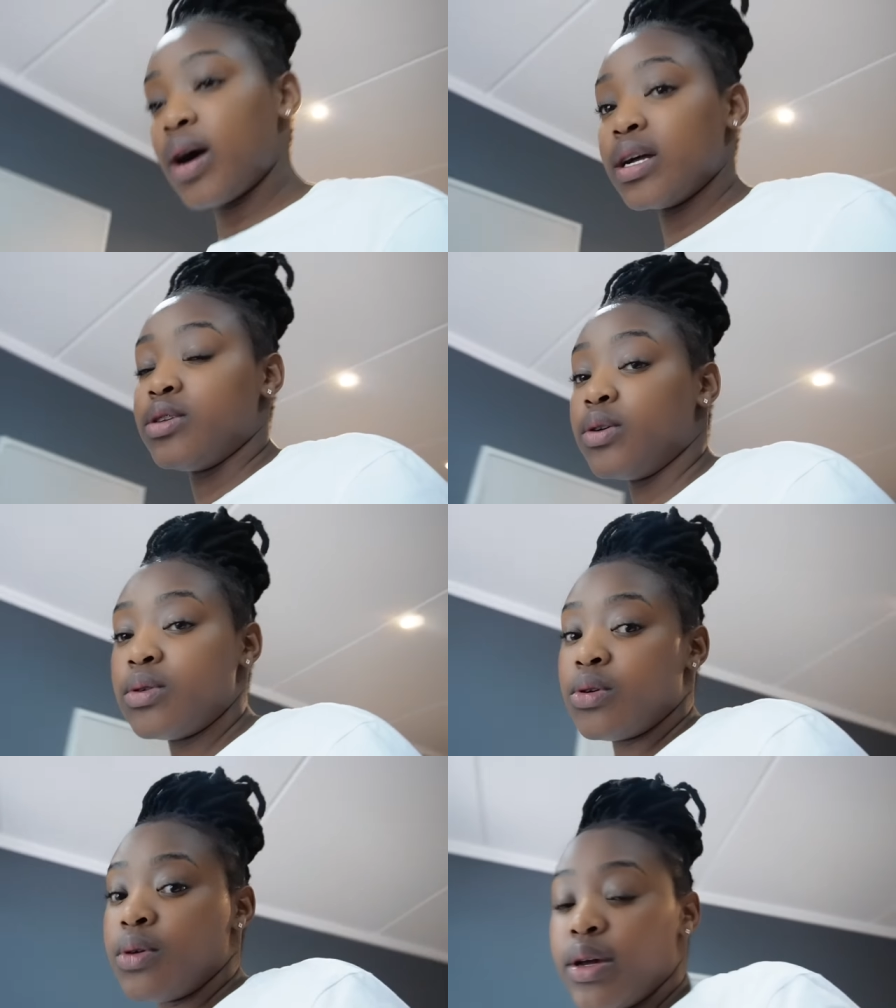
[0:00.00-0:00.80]
I don't
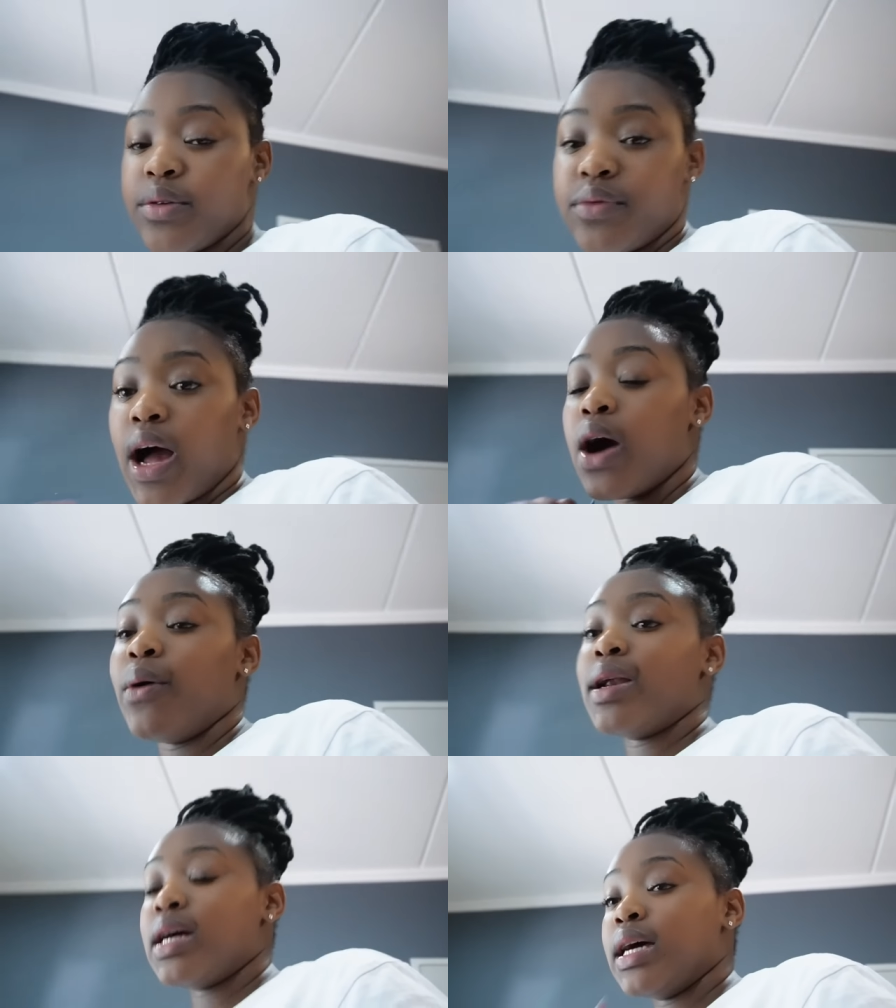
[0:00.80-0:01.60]
know if I
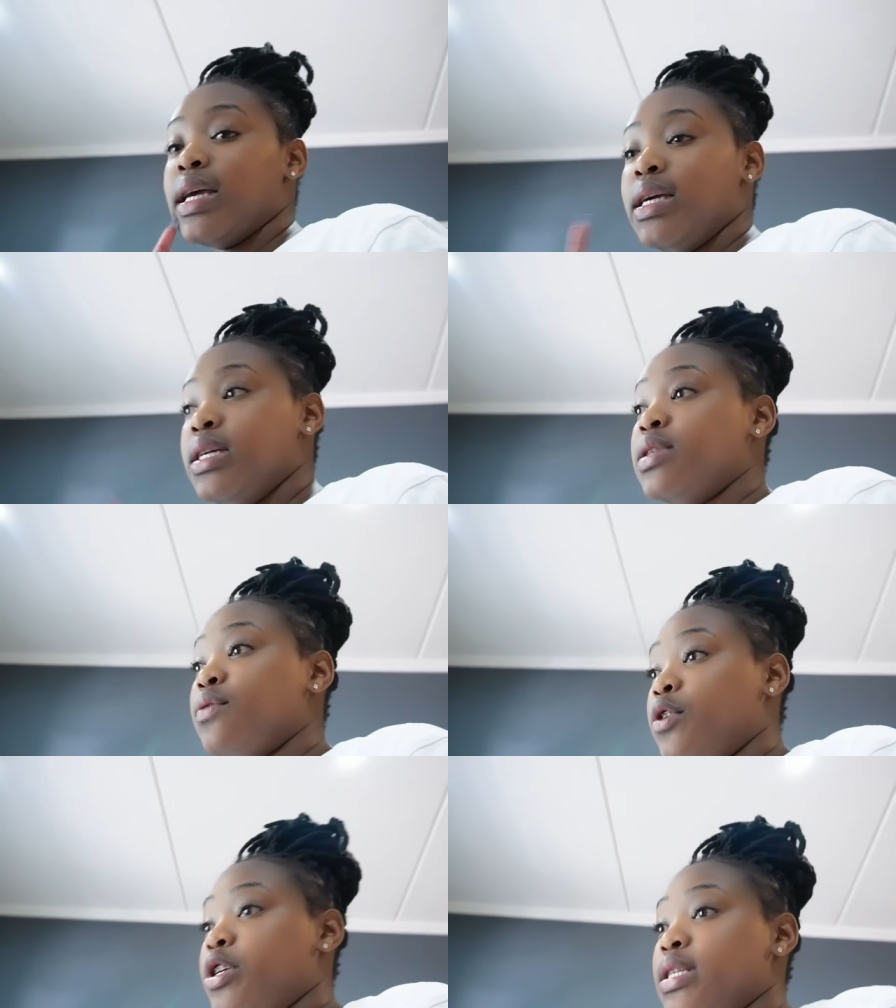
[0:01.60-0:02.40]
want to eat
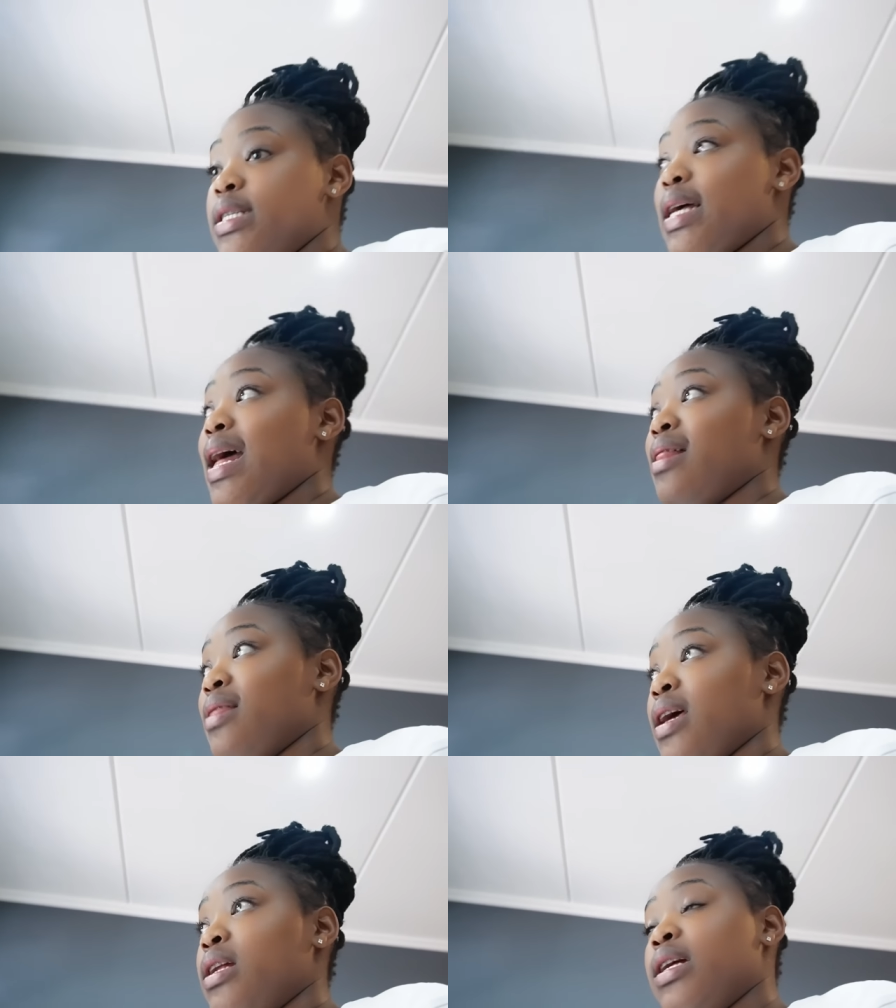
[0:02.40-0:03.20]
first and
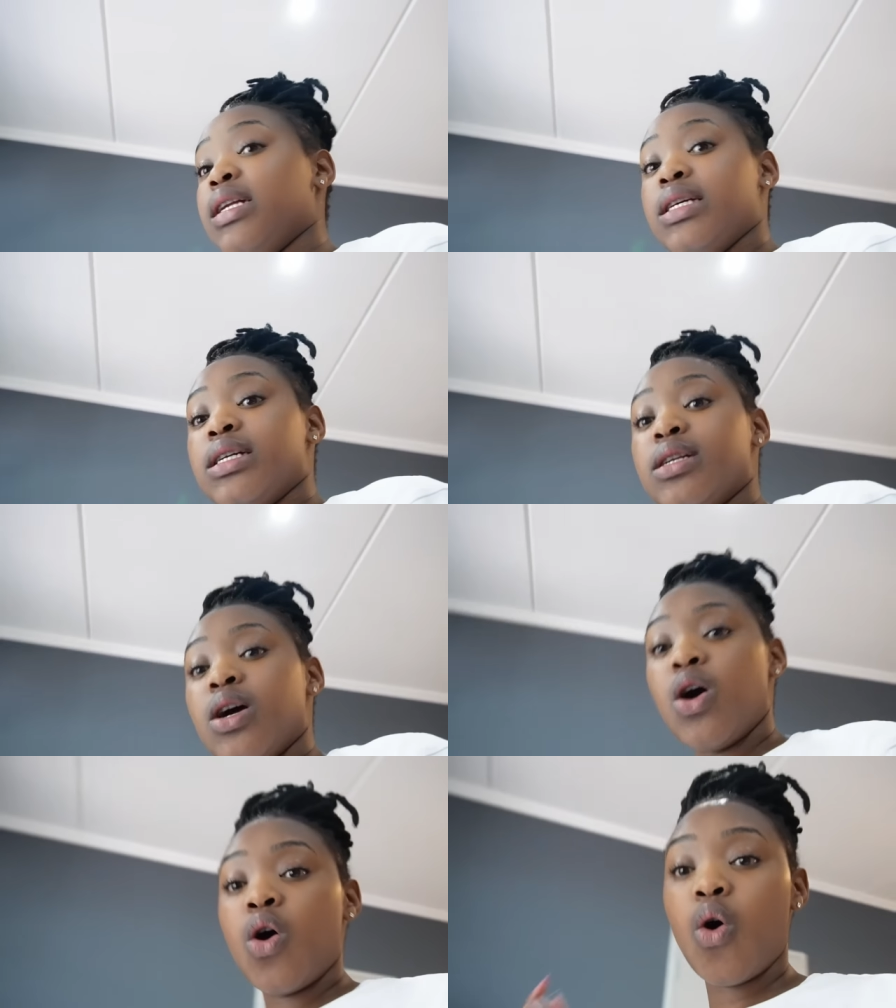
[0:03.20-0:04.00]
then clean
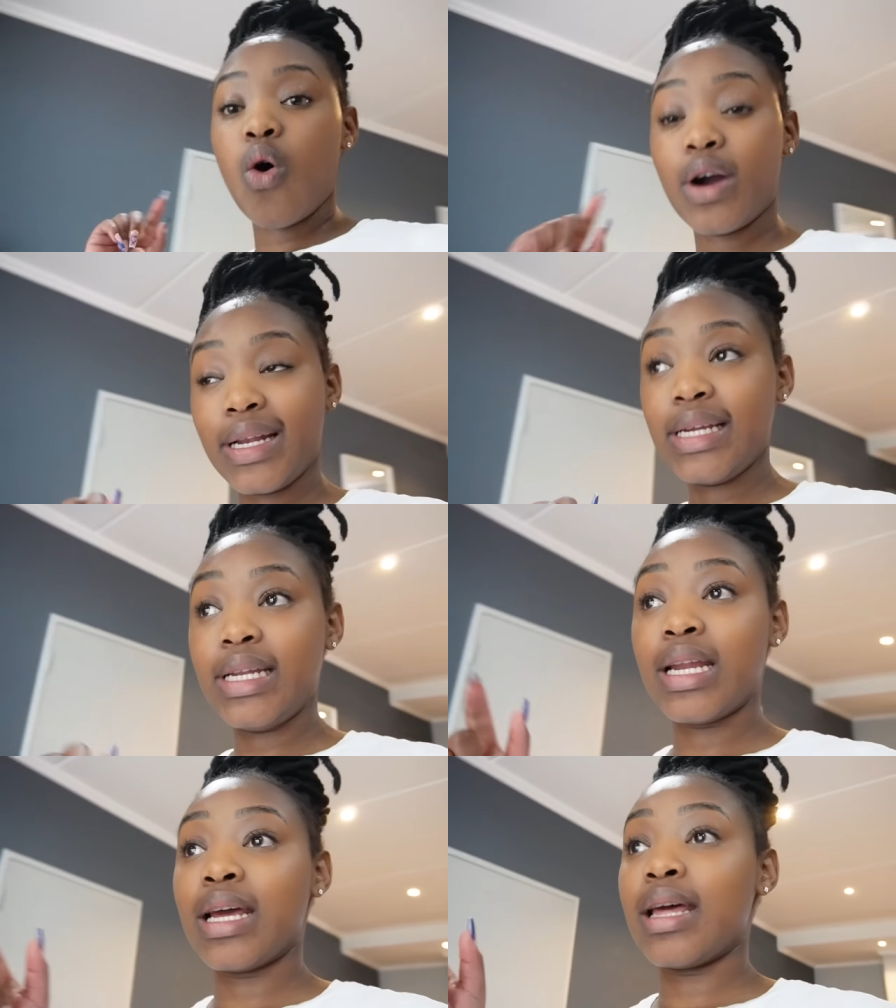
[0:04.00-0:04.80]
or
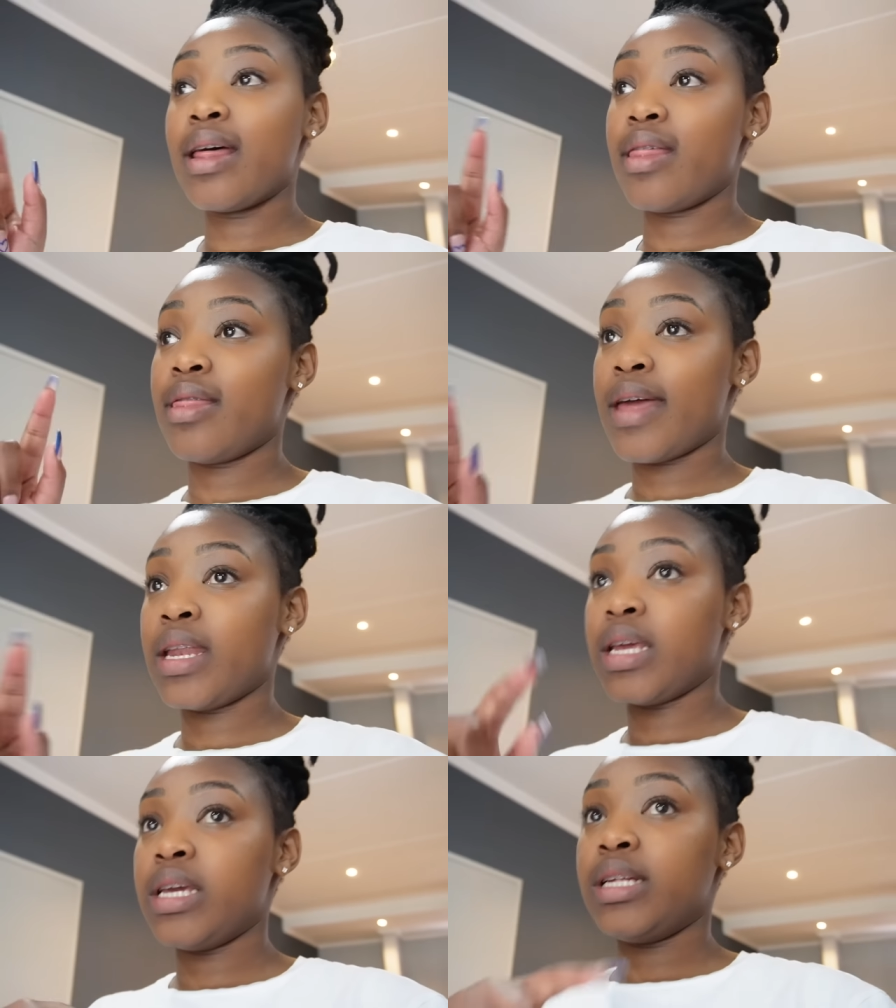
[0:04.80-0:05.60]
clean
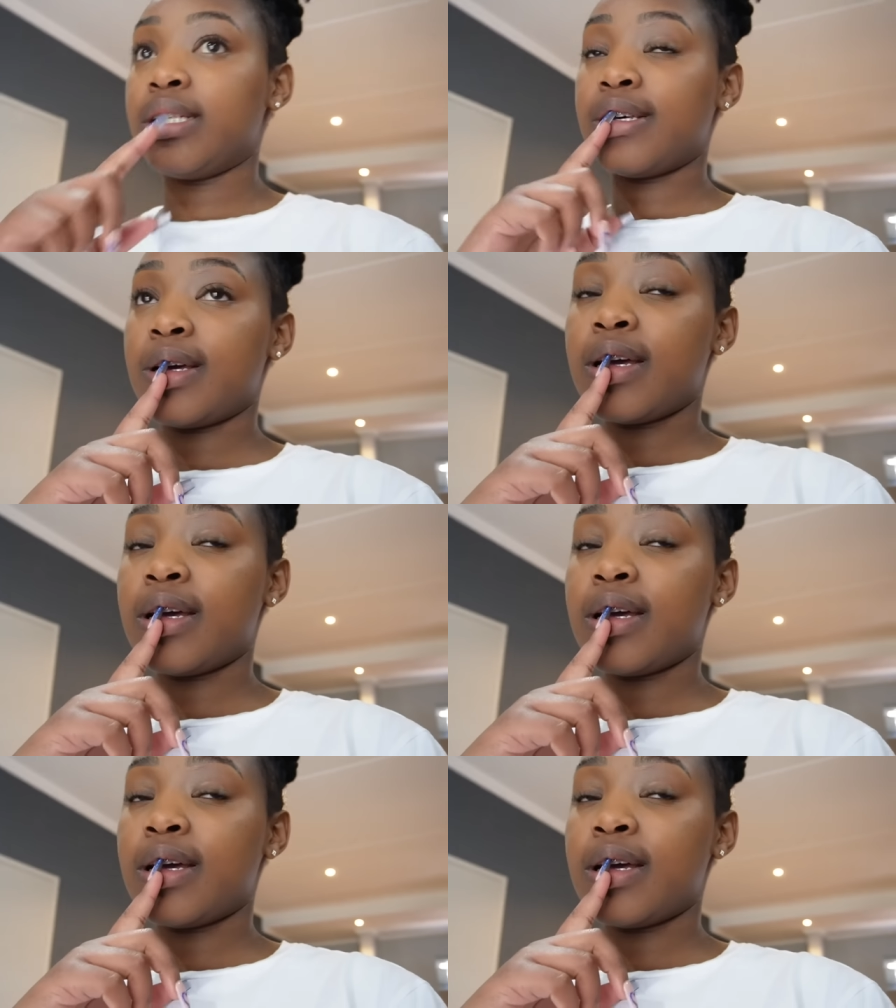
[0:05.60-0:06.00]
then eat.